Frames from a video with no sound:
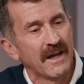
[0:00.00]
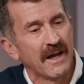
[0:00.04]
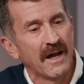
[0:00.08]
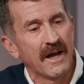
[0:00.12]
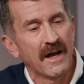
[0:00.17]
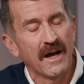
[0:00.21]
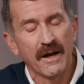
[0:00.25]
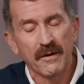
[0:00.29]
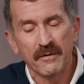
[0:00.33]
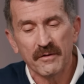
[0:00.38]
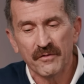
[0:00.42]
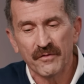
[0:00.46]

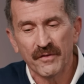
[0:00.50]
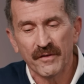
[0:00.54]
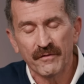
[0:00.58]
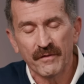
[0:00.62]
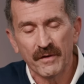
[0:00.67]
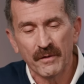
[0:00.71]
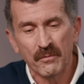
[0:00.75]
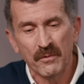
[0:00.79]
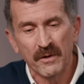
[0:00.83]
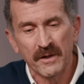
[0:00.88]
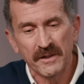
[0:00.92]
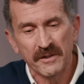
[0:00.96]
I was
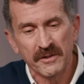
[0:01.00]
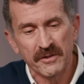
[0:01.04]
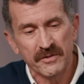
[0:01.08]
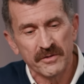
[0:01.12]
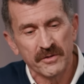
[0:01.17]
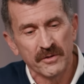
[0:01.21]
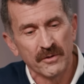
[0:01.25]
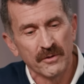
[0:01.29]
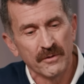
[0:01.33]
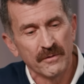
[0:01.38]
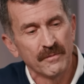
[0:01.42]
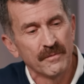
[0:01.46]
51
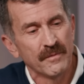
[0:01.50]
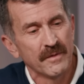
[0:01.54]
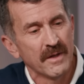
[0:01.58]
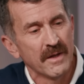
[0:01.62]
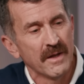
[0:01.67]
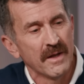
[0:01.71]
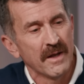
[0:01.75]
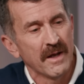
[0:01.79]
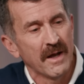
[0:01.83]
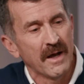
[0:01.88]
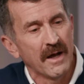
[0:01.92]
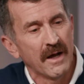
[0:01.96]
years old.
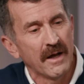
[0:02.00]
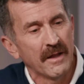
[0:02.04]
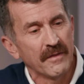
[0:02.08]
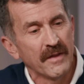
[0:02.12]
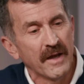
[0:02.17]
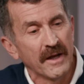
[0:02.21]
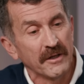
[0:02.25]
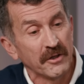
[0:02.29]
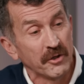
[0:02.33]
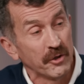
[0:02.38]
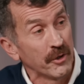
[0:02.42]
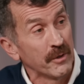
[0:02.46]

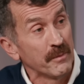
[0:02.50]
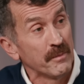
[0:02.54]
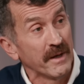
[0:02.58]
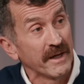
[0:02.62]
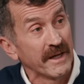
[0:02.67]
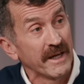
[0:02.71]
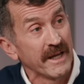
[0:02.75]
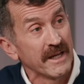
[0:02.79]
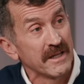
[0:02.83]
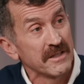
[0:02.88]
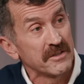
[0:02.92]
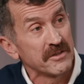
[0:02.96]
That cured my
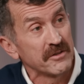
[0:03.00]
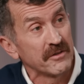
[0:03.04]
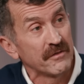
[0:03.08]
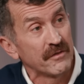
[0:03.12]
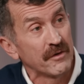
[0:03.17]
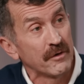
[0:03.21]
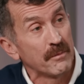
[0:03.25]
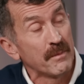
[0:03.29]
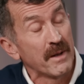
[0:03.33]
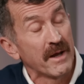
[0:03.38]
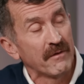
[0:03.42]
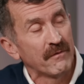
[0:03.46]
cancer
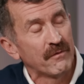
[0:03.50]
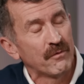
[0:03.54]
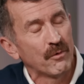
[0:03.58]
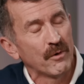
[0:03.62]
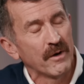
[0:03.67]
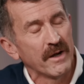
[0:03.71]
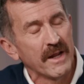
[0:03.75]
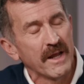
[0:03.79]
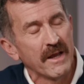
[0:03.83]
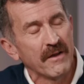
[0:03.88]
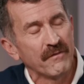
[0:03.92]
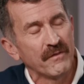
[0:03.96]
for about
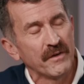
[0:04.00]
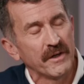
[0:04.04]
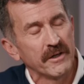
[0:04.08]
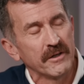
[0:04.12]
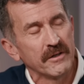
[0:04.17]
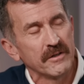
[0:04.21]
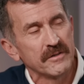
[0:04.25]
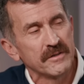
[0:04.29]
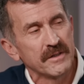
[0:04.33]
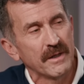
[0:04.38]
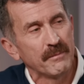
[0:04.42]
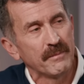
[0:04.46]
4.5
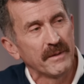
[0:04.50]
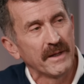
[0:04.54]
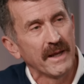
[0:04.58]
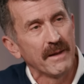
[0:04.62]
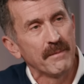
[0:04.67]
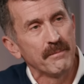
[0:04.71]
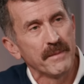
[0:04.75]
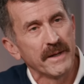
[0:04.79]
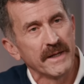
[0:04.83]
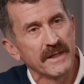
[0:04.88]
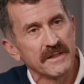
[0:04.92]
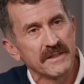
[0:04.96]
years. I
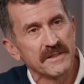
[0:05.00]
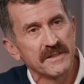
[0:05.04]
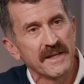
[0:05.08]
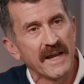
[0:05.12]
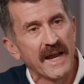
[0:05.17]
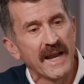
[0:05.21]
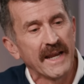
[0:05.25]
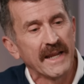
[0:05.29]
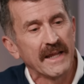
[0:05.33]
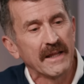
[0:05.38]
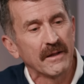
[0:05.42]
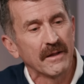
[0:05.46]
became
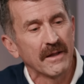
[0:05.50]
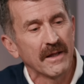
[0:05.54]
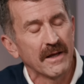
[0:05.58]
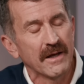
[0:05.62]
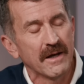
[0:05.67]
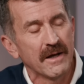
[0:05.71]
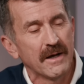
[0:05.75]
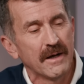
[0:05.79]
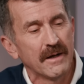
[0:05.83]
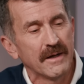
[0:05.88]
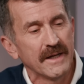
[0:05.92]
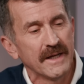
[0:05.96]
metastatic
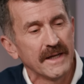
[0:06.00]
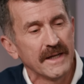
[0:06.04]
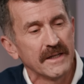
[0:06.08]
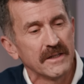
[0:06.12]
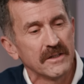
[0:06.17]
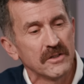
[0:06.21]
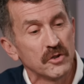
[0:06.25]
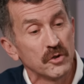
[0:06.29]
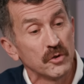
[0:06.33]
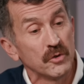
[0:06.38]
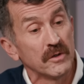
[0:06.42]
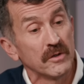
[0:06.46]

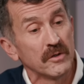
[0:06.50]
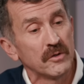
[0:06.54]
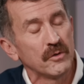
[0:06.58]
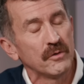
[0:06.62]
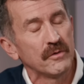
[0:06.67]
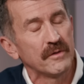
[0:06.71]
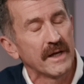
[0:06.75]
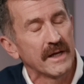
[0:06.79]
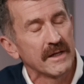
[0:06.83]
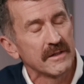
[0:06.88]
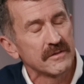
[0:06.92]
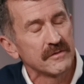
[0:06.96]
in June of
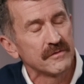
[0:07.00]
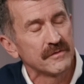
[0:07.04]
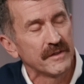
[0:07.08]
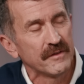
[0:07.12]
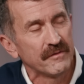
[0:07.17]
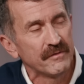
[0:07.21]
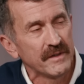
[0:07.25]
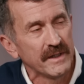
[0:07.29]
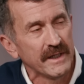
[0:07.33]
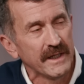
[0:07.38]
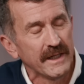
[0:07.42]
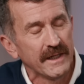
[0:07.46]

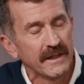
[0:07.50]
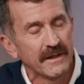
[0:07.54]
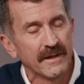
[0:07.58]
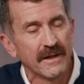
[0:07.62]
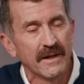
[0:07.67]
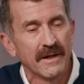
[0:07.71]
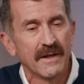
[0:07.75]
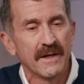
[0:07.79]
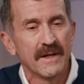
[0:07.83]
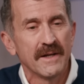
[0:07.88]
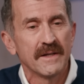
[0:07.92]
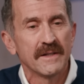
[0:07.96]
2015.
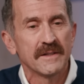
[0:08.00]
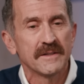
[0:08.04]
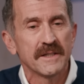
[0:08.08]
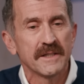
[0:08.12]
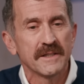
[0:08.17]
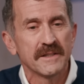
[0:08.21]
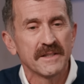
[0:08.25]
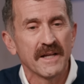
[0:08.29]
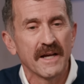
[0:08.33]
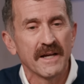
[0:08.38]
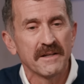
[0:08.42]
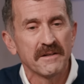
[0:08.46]

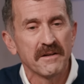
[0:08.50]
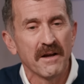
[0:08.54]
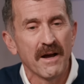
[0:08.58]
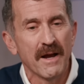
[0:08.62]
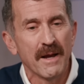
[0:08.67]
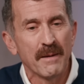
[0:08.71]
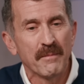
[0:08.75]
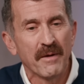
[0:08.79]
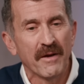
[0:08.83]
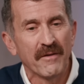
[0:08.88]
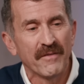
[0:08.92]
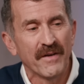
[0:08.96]
Since that
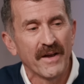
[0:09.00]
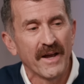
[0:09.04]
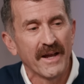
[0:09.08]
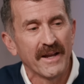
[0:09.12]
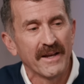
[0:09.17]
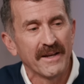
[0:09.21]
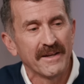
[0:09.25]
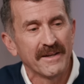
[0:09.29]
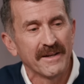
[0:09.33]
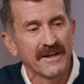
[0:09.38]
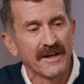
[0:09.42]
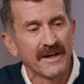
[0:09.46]
time, I've
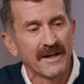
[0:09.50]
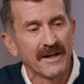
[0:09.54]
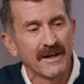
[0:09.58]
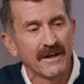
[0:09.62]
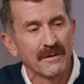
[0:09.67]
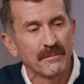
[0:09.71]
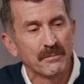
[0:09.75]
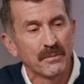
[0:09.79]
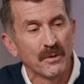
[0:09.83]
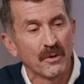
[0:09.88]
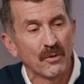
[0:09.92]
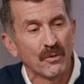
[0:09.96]

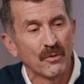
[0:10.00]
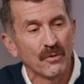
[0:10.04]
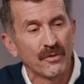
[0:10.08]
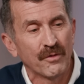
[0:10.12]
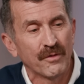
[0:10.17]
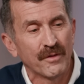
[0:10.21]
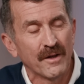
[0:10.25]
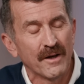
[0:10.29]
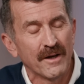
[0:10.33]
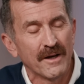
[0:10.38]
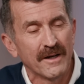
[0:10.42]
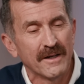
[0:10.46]
had
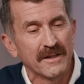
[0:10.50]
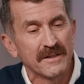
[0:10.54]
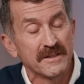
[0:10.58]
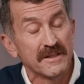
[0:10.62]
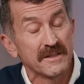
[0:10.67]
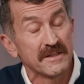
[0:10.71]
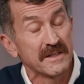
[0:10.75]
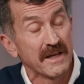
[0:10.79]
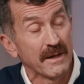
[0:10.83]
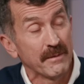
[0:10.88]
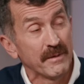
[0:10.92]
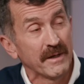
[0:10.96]
both
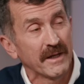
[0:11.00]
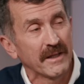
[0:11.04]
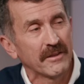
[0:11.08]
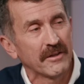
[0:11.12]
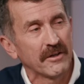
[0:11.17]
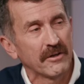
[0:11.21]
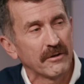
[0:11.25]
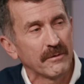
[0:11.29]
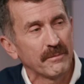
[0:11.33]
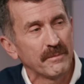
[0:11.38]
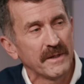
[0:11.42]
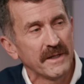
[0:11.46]
systemic
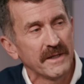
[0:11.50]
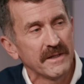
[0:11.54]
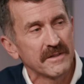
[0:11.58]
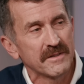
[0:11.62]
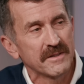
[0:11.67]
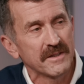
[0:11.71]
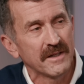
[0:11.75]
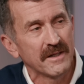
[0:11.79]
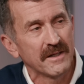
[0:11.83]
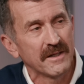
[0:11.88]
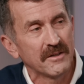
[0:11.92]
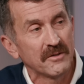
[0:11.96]

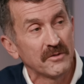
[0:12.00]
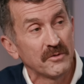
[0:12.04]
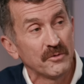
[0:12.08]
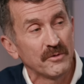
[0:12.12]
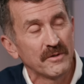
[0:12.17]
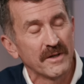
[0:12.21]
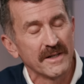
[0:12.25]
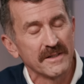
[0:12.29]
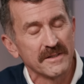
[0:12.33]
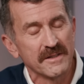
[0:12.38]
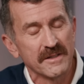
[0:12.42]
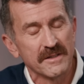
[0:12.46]
therapies,
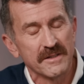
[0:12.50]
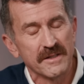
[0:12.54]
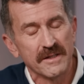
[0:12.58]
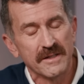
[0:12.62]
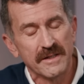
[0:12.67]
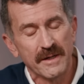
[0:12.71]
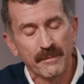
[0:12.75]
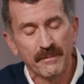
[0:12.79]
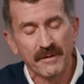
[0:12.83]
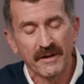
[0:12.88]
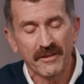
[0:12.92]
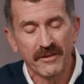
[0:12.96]
2 kinds of
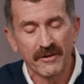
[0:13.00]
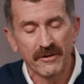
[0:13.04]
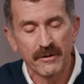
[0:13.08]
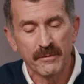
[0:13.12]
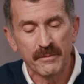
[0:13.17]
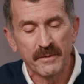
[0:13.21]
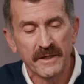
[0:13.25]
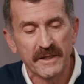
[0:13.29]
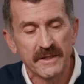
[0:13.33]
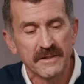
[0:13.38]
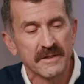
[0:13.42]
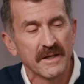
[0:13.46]
systemic
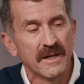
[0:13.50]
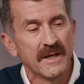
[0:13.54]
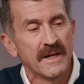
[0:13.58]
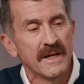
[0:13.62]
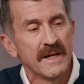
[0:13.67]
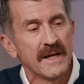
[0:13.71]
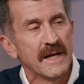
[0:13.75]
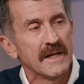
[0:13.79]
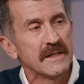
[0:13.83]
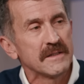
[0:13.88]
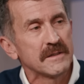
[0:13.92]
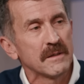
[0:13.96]
therapies,
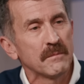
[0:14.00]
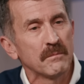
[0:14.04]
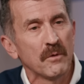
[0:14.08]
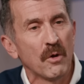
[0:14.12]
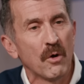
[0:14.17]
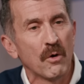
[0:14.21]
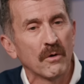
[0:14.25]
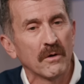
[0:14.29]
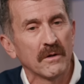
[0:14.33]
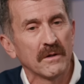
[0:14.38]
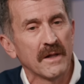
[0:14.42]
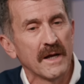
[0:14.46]
and some
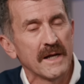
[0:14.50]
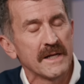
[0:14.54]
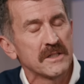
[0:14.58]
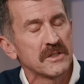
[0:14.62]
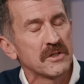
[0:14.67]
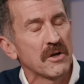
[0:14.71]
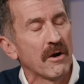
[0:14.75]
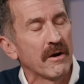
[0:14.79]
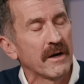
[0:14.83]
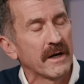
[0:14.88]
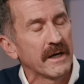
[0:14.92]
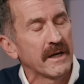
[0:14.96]

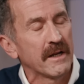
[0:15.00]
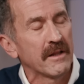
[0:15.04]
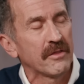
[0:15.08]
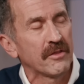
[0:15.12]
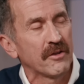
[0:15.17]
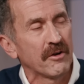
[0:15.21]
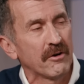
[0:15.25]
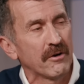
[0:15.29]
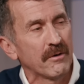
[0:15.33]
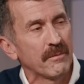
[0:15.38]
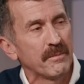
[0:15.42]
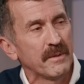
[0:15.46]
localized targeted
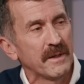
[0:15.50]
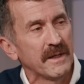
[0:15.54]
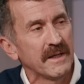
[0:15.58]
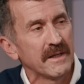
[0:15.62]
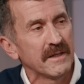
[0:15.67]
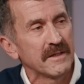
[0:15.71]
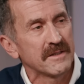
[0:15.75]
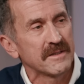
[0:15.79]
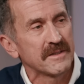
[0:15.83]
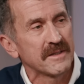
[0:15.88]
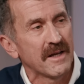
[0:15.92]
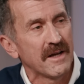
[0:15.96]

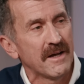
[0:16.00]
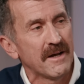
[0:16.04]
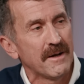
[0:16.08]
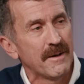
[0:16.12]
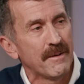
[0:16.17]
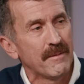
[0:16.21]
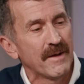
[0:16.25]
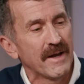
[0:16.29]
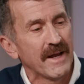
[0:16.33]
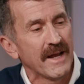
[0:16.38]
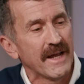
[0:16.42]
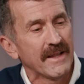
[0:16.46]
therapies
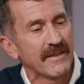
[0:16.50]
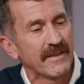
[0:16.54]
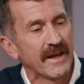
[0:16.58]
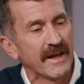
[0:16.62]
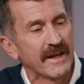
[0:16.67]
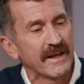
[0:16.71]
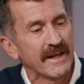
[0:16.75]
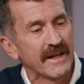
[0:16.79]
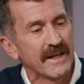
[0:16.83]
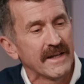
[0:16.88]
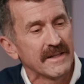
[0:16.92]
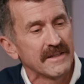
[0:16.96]

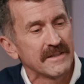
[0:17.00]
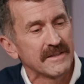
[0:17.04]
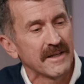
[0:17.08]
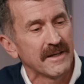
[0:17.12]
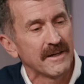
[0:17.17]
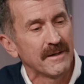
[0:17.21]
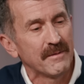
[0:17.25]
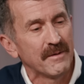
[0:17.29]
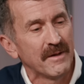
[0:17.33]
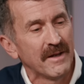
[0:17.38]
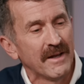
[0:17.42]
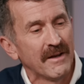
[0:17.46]
that has,
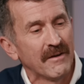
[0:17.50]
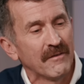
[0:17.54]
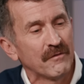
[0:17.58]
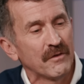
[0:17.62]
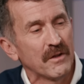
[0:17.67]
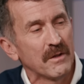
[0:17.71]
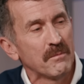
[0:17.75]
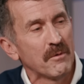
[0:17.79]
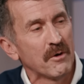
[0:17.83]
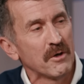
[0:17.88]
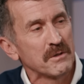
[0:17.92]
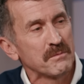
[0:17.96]

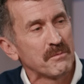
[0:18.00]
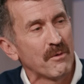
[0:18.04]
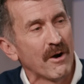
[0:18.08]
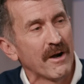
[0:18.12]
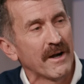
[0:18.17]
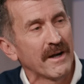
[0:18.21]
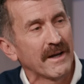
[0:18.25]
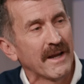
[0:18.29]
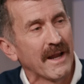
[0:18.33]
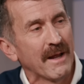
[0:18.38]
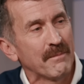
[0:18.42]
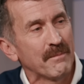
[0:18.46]
for the most
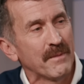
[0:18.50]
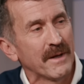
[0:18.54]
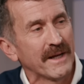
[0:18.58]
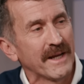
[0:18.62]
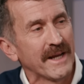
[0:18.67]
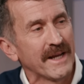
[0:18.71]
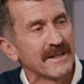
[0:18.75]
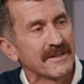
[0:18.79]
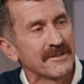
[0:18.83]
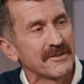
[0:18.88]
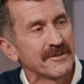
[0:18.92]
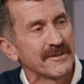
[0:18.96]
part, kept my
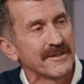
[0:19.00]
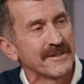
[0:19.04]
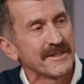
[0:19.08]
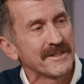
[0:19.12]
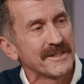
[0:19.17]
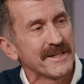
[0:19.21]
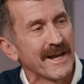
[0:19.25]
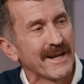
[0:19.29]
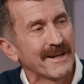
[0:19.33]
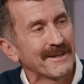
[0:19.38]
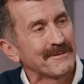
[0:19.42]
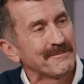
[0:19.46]
cancer in
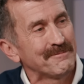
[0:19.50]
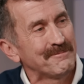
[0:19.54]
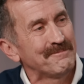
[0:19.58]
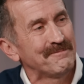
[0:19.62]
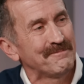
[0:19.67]
check.